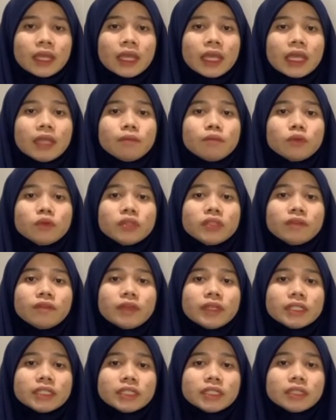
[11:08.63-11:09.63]
and
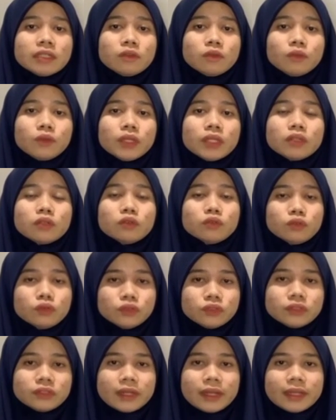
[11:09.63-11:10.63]
motivation with
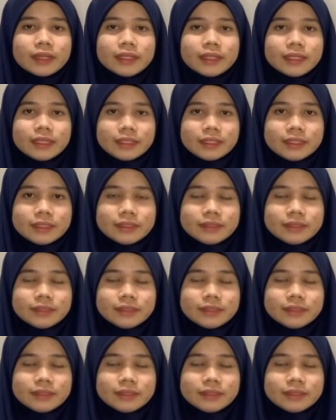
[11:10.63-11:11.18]
good training.